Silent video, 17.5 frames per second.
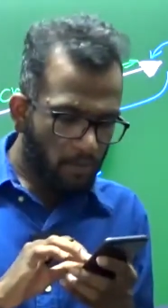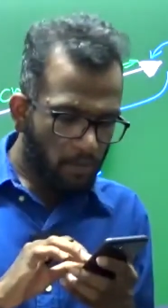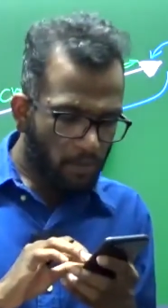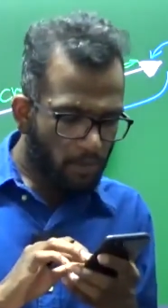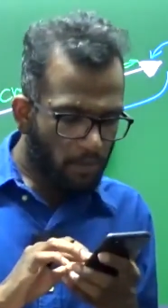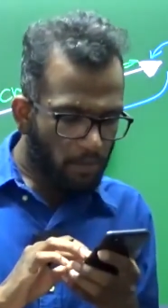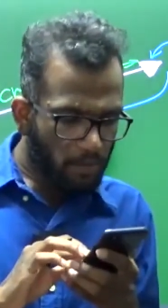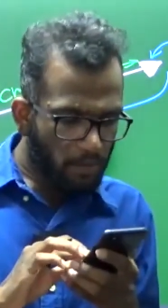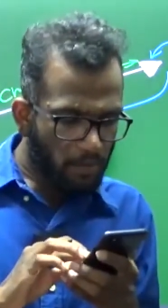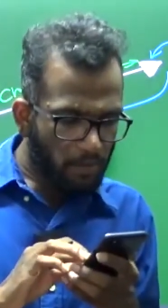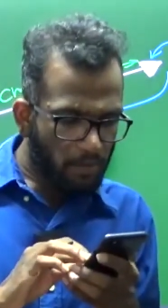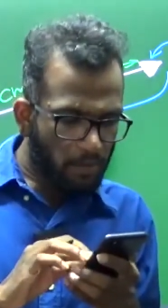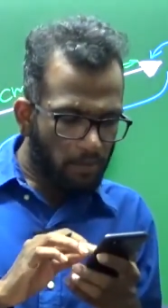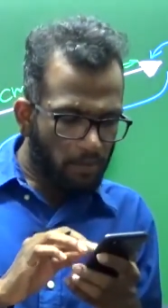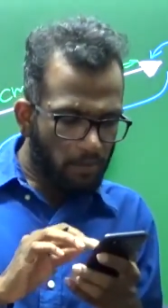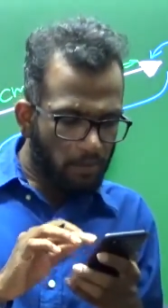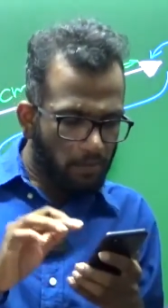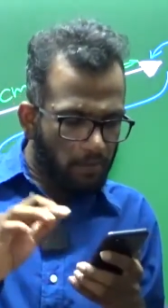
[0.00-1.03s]
Uh,
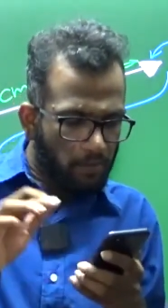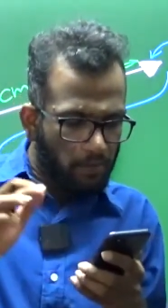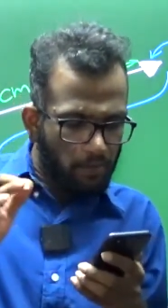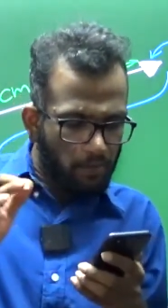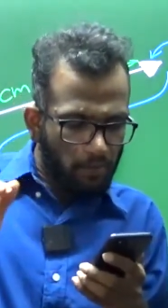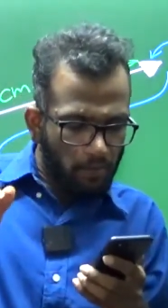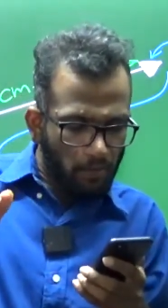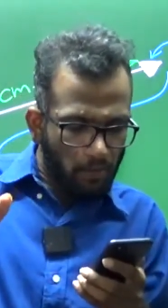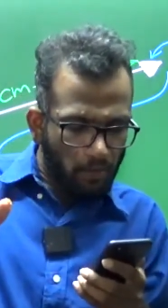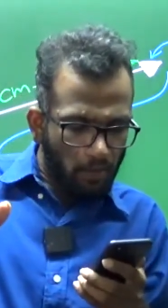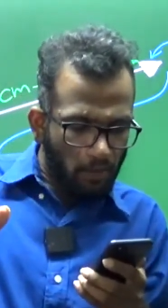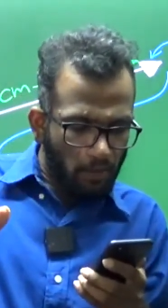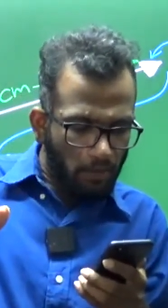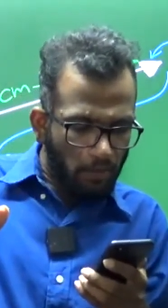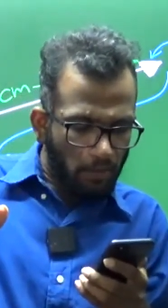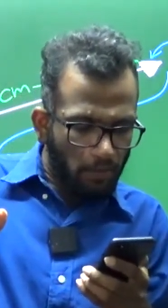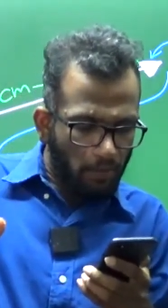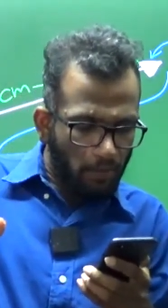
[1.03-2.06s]

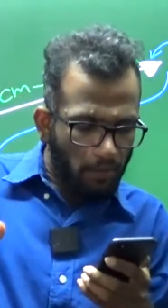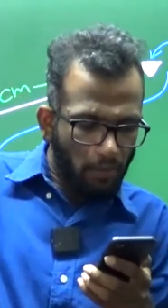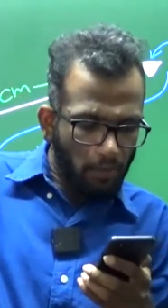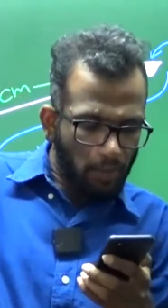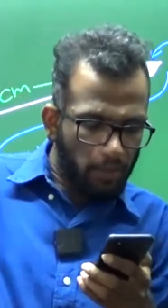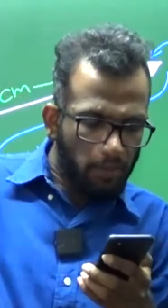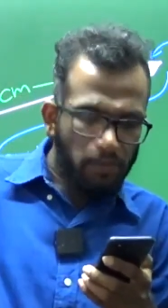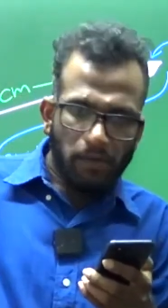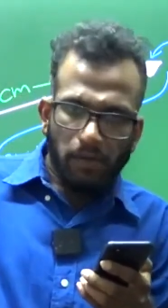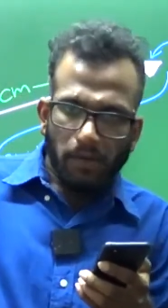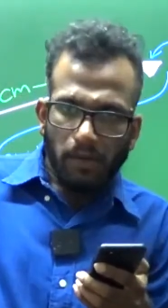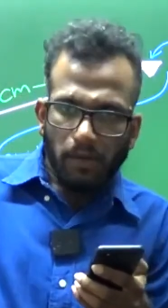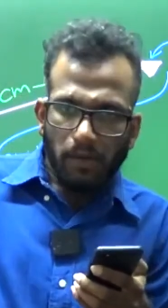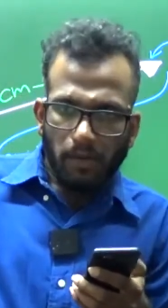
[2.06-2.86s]
okay,